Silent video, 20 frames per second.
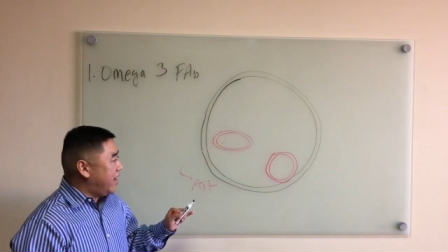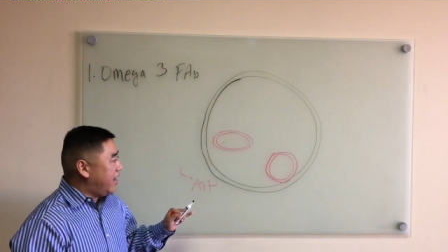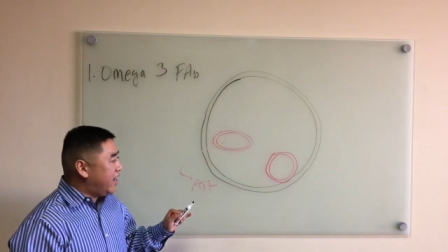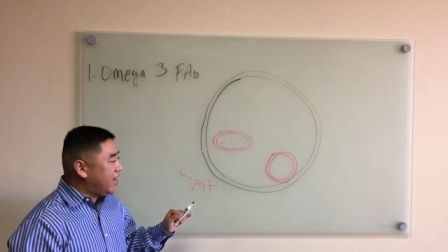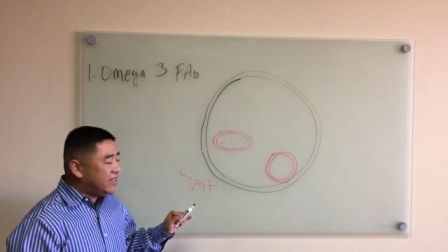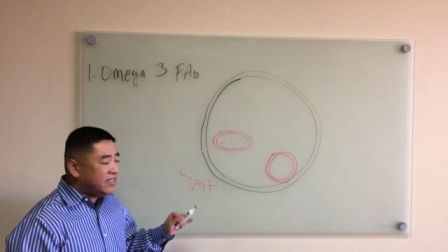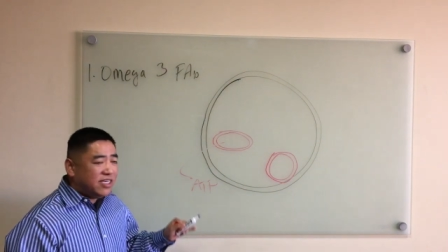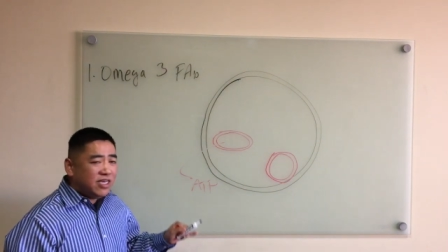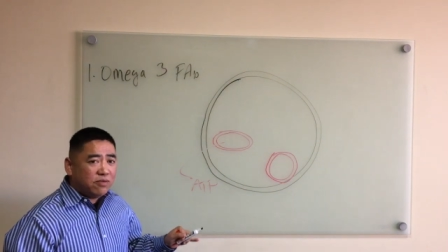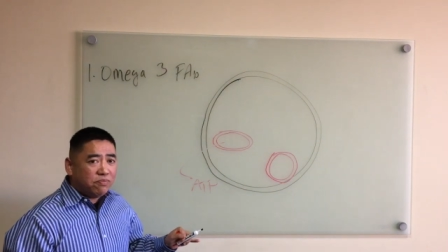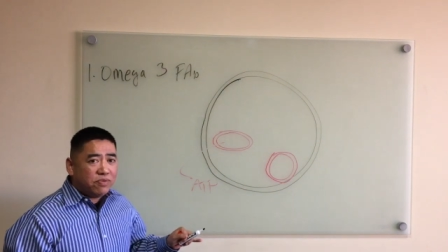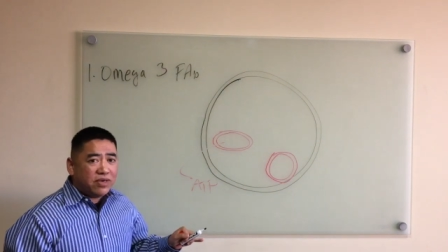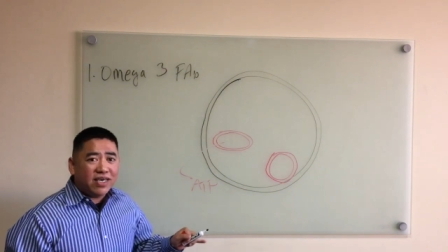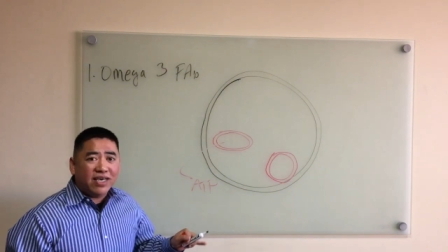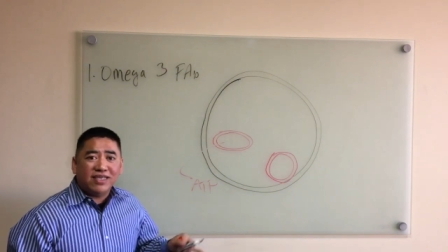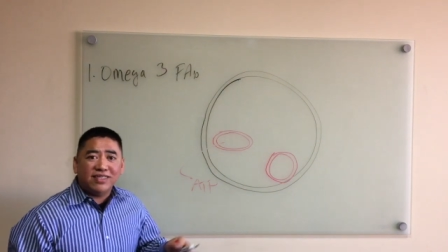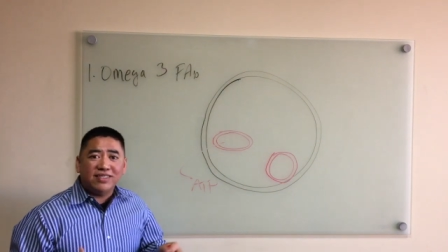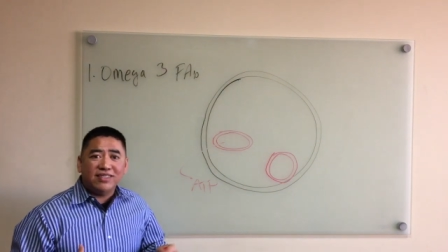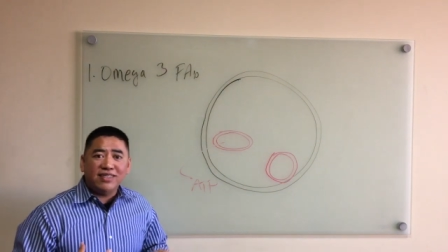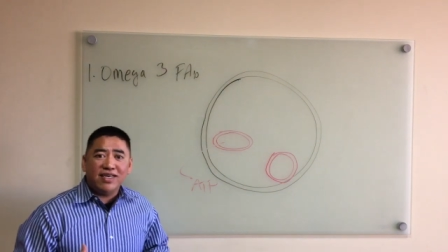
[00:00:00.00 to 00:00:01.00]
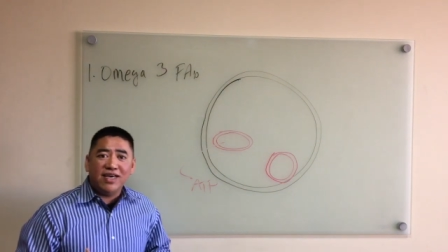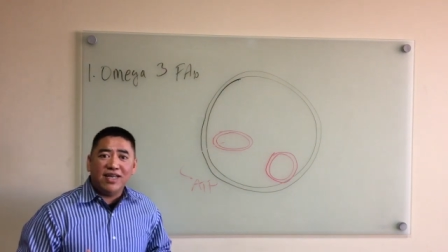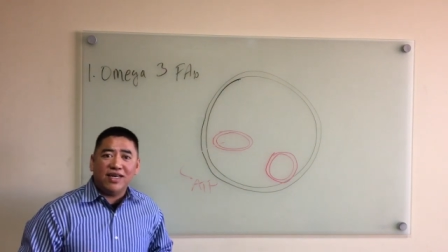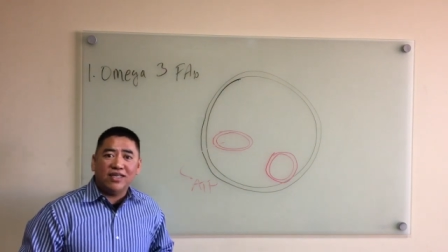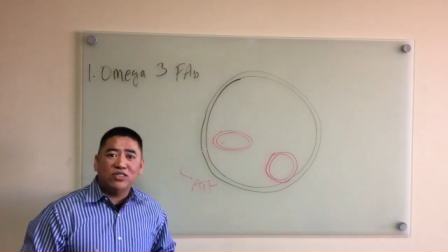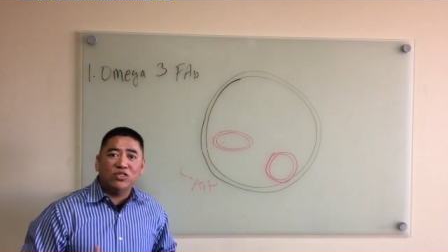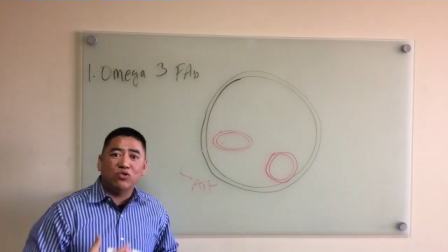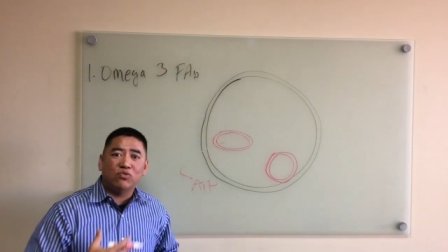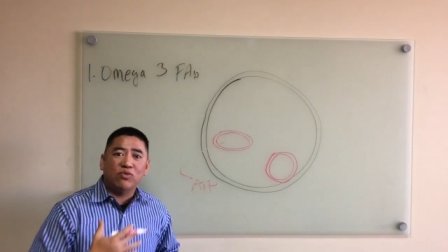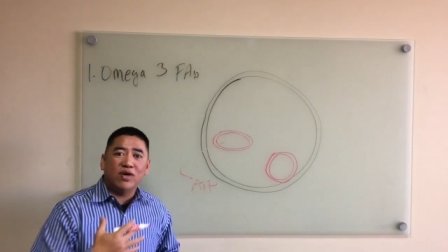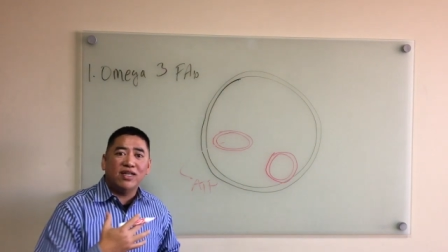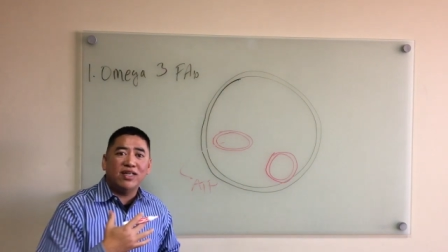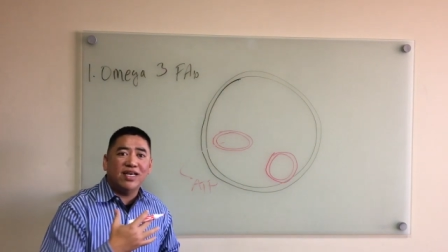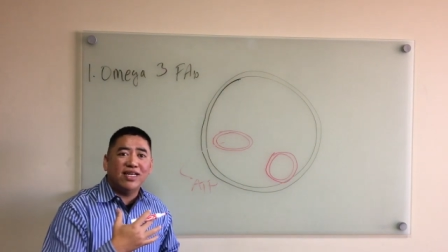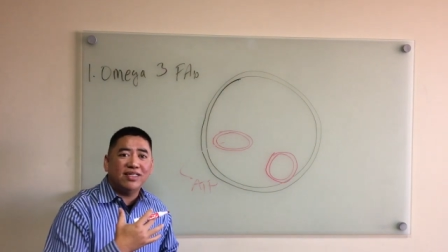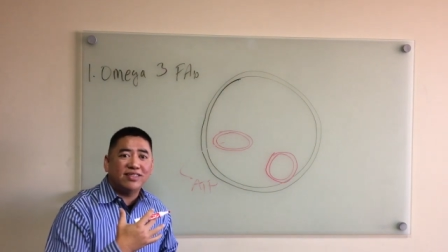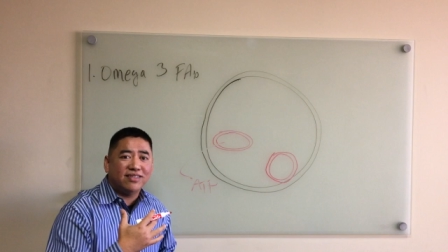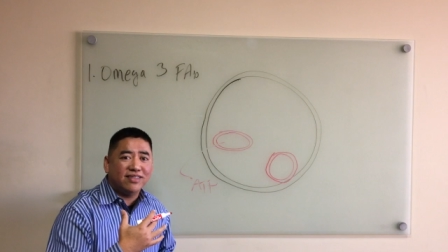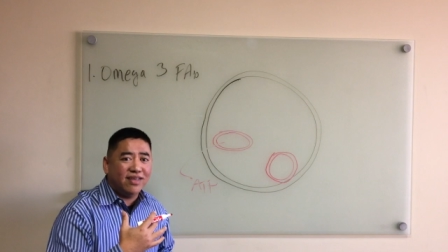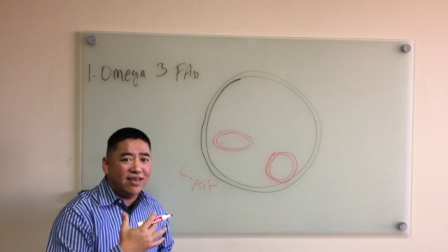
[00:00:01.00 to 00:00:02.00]
ATP is needed to run
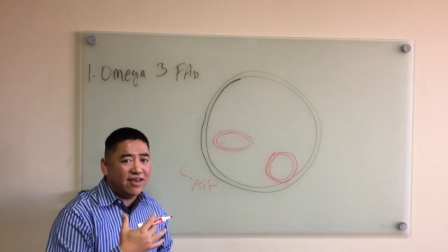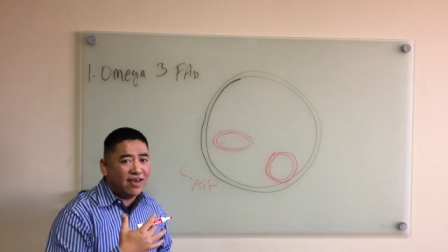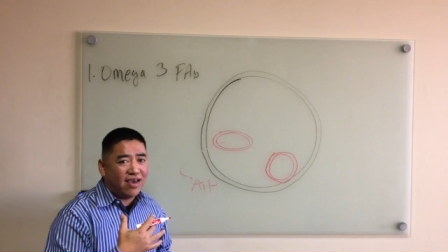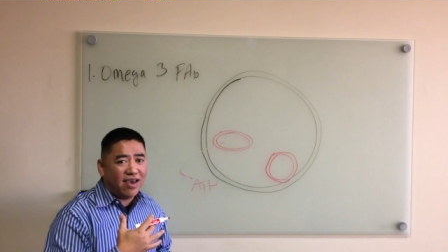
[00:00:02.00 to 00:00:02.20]
in